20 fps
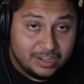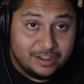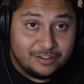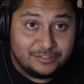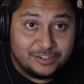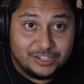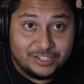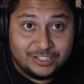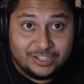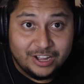
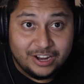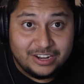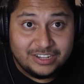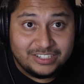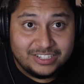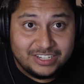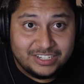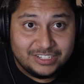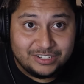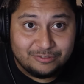if she's not in
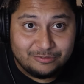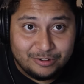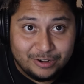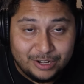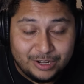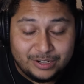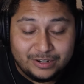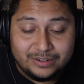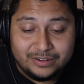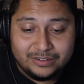season
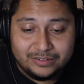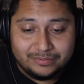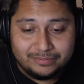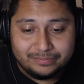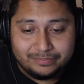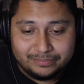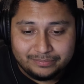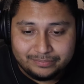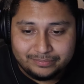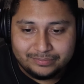one,
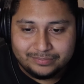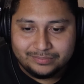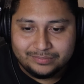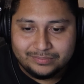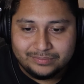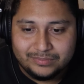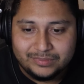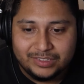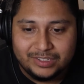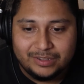
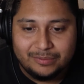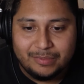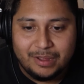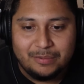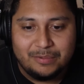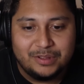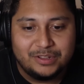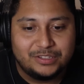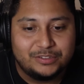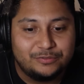
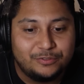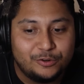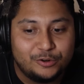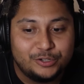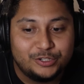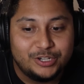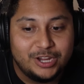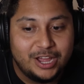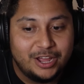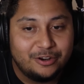maybe it's
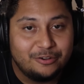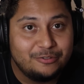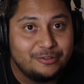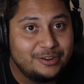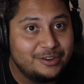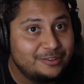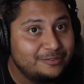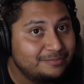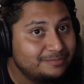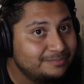
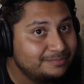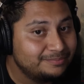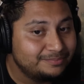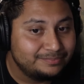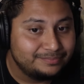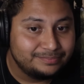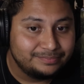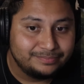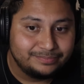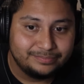foreshadowing.
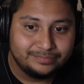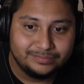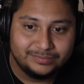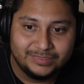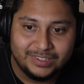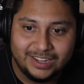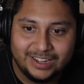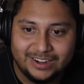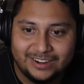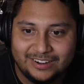
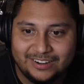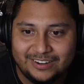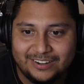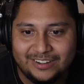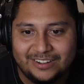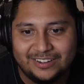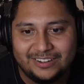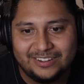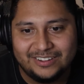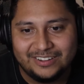I don't
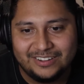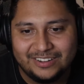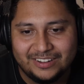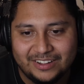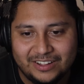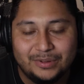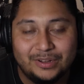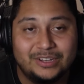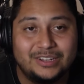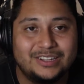know,
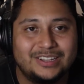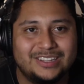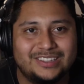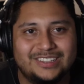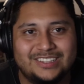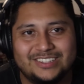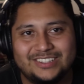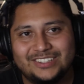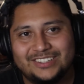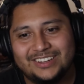but look
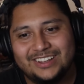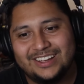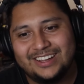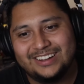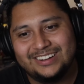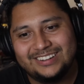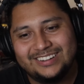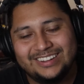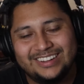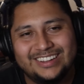at this
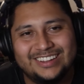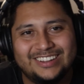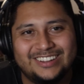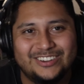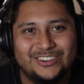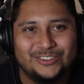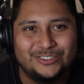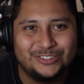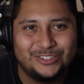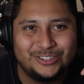shot. Look at
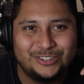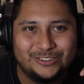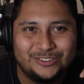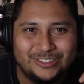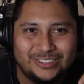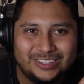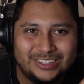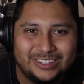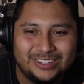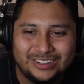Gojo
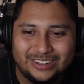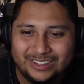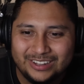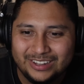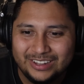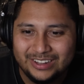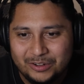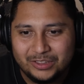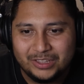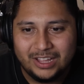with
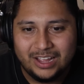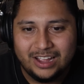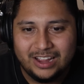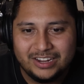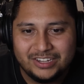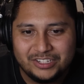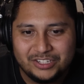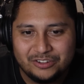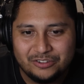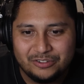the
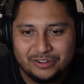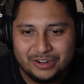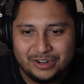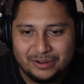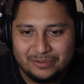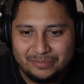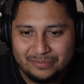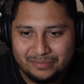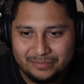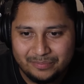ice
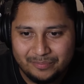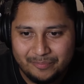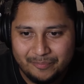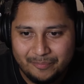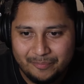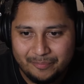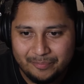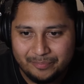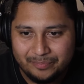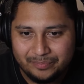cream.
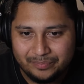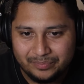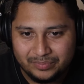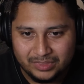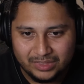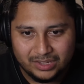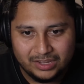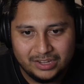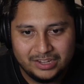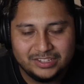
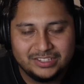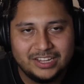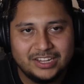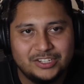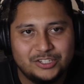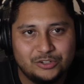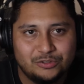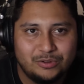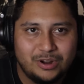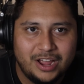He's
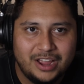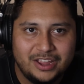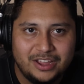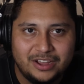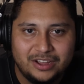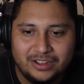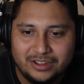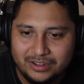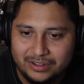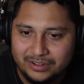like
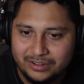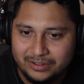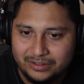Jiraiya.